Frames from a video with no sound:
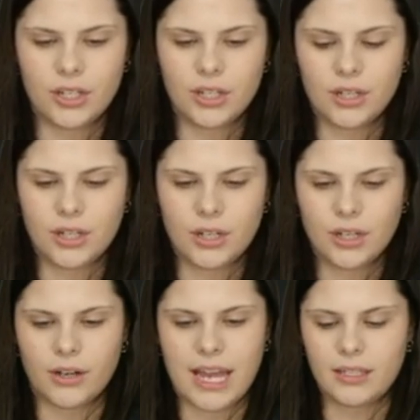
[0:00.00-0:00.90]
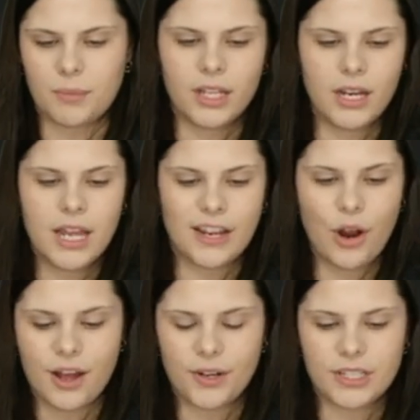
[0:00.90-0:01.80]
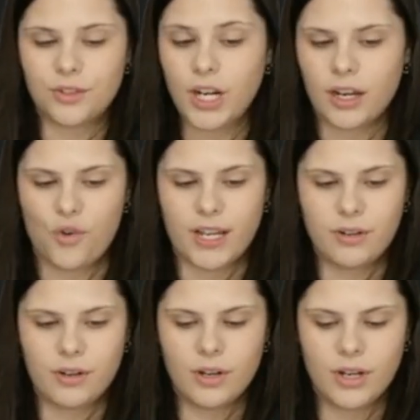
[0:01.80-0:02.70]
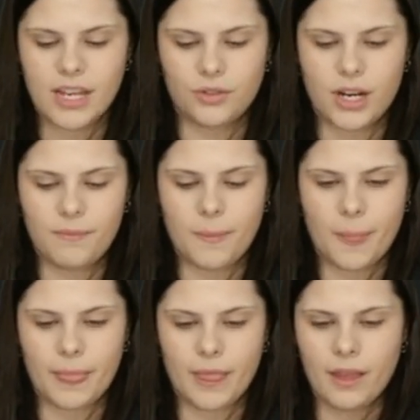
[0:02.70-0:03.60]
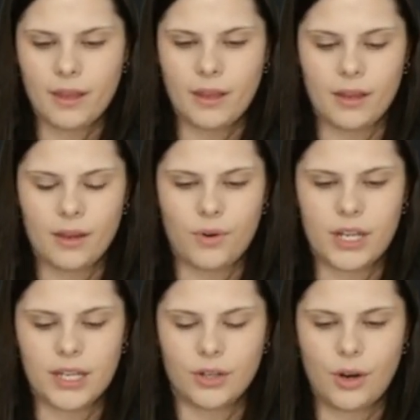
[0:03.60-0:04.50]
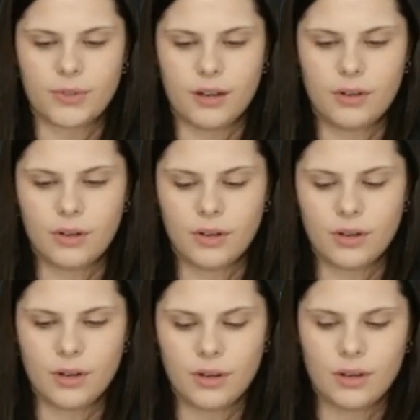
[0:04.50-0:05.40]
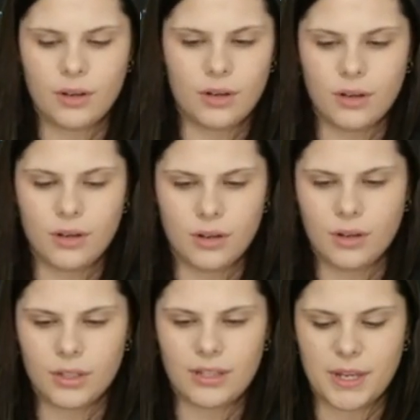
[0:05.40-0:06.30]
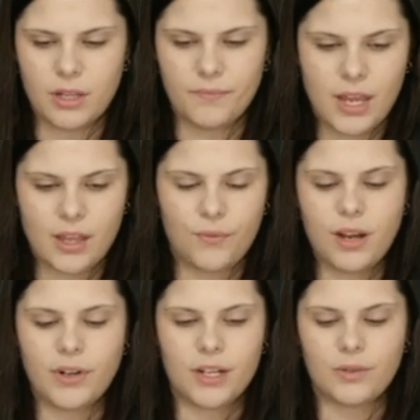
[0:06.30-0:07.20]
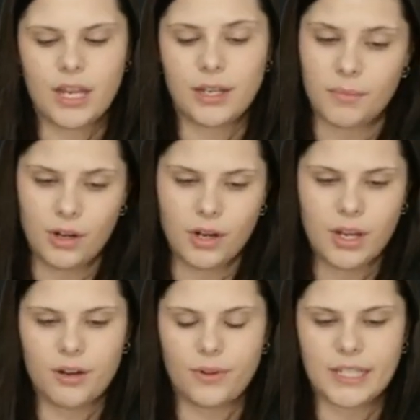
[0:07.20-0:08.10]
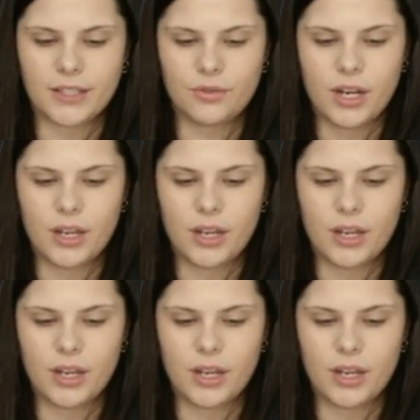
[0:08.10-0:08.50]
contract that doesn't properly handle invalid inputs that could lead to vulnerabilities that attackers could exploit.